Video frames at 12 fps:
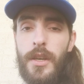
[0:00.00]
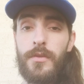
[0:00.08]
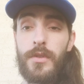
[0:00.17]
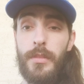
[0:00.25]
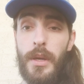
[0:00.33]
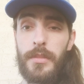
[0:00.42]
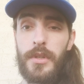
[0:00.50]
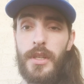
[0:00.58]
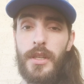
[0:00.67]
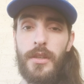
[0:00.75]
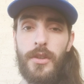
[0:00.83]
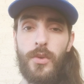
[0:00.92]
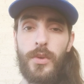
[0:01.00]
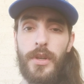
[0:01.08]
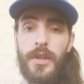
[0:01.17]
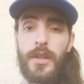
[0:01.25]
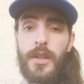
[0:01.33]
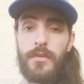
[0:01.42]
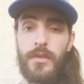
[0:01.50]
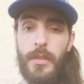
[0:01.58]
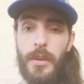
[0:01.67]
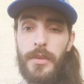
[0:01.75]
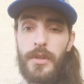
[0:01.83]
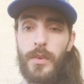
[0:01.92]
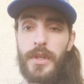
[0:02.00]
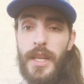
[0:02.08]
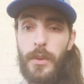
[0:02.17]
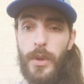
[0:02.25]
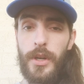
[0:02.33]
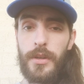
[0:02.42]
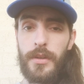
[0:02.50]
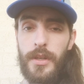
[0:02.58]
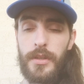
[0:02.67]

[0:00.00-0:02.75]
remembered it or remembered what they were.